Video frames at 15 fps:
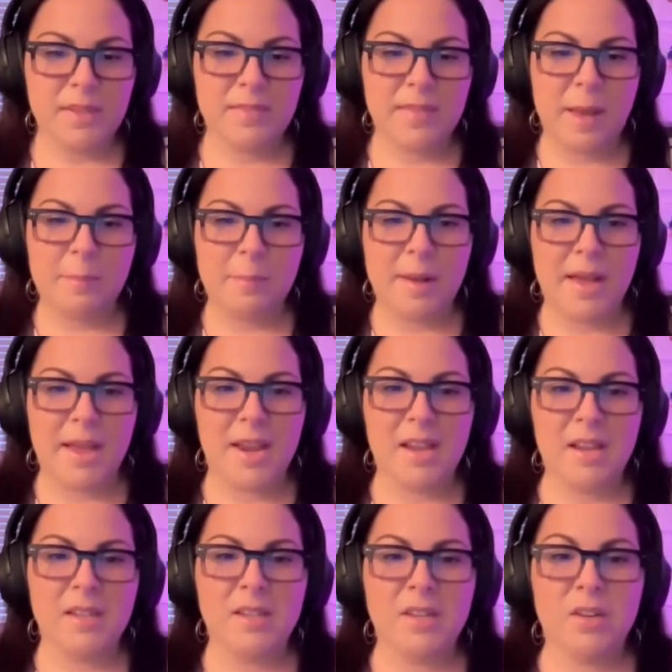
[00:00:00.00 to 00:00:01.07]
that
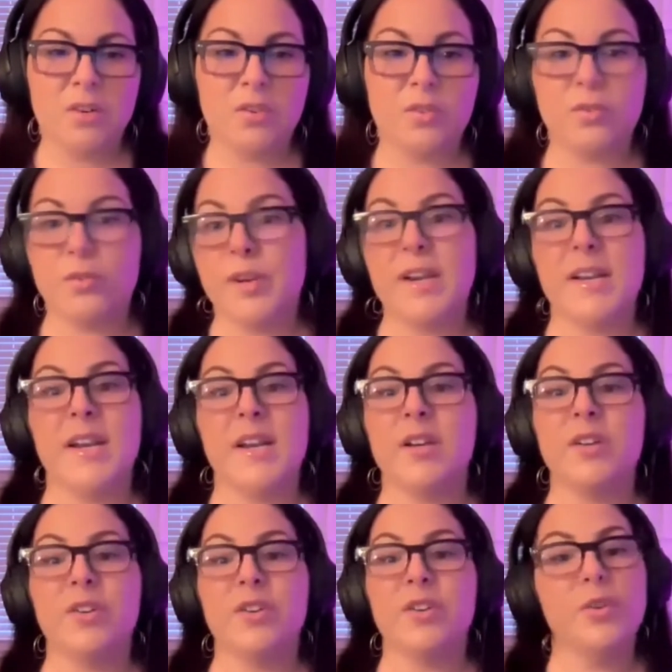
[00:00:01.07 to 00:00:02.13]
by creating
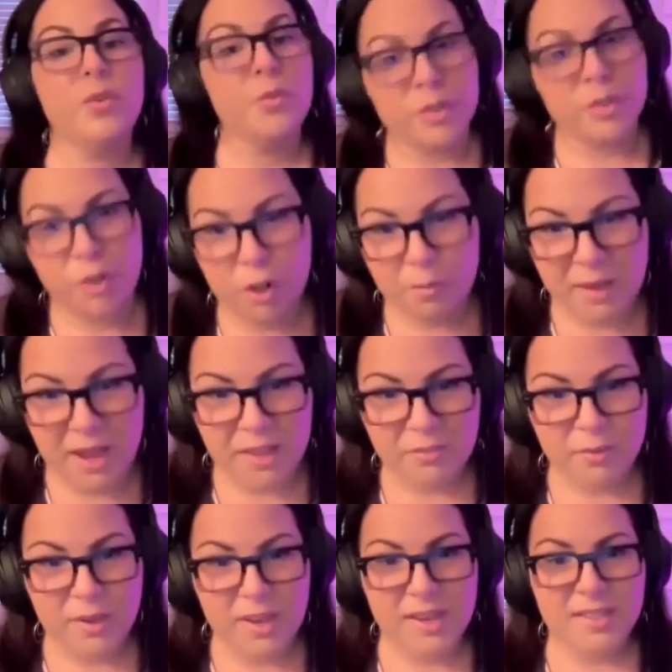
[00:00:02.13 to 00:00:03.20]
new neural
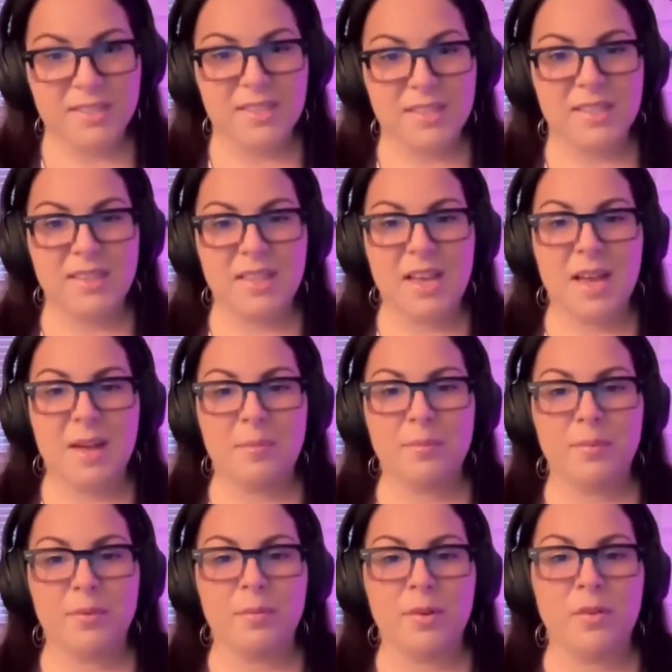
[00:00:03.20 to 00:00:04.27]
pathways that
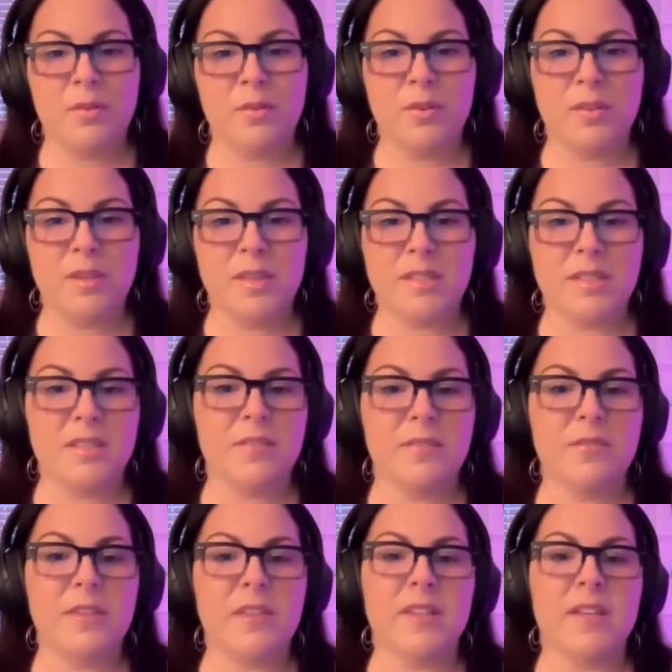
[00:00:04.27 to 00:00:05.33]
promote this
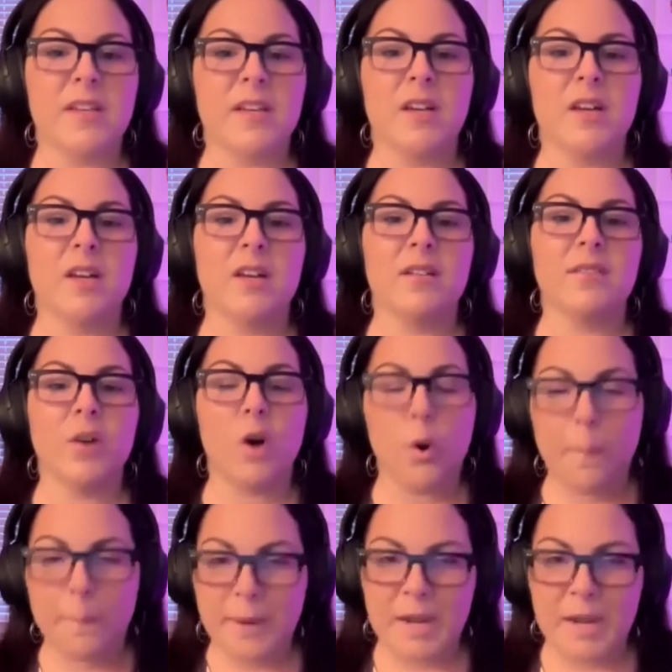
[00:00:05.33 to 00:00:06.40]
feeling of
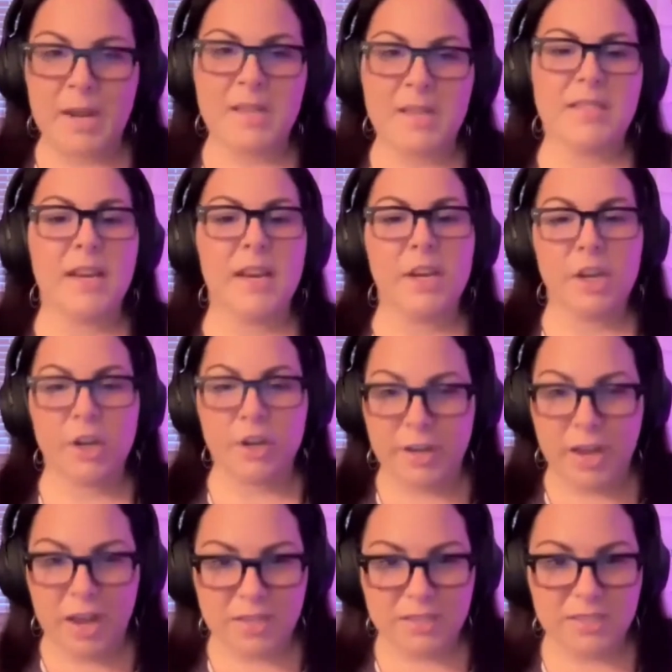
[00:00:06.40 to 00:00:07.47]
openness and
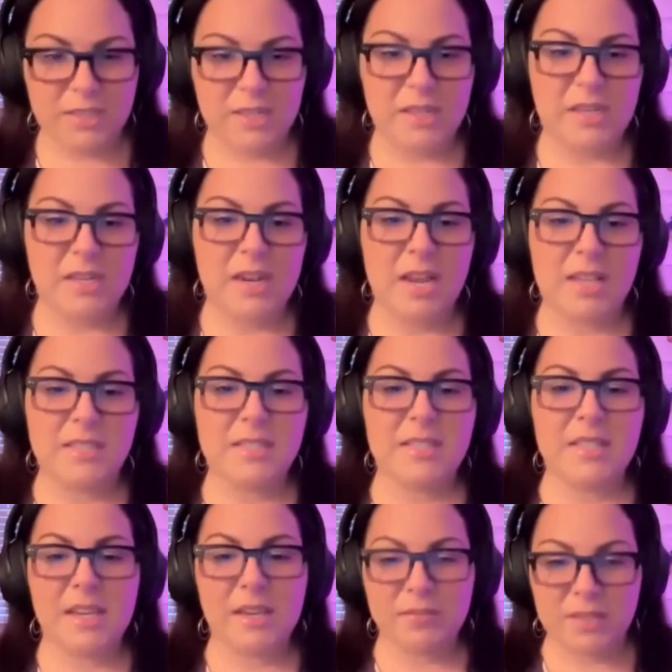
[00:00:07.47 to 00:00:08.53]
curiosity and
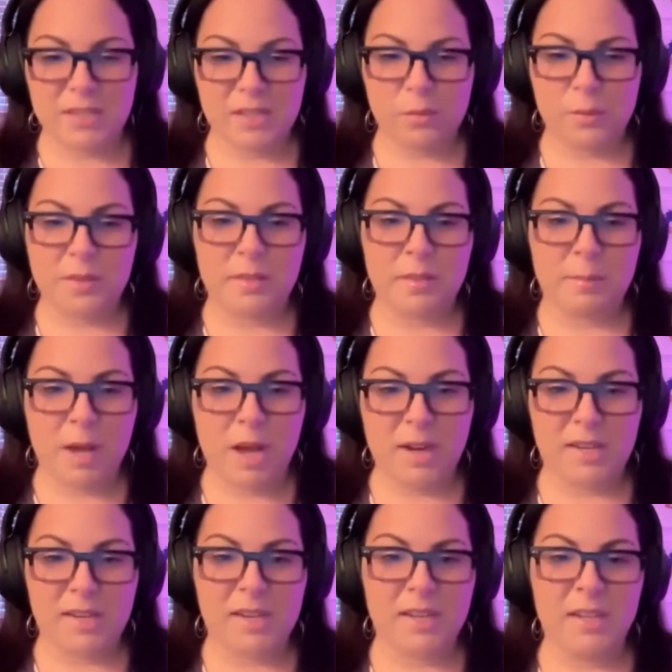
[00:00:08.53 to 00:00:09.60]
safety within the
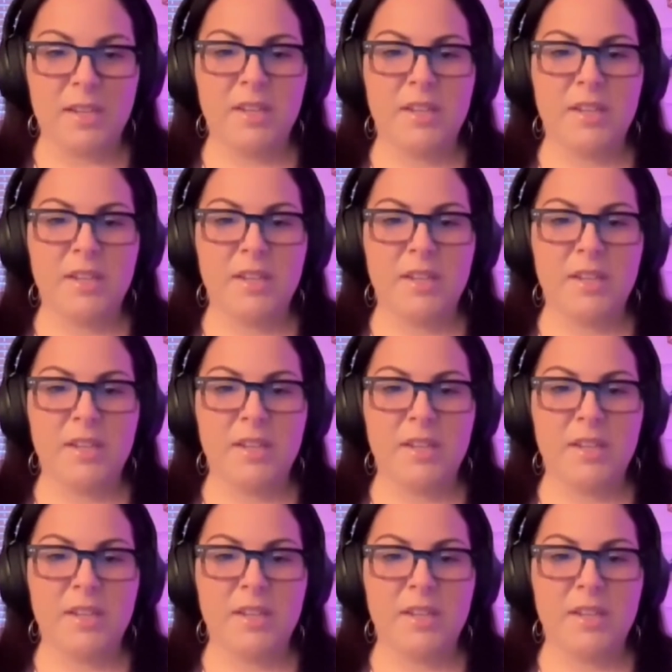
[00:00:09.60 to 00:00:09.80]
body,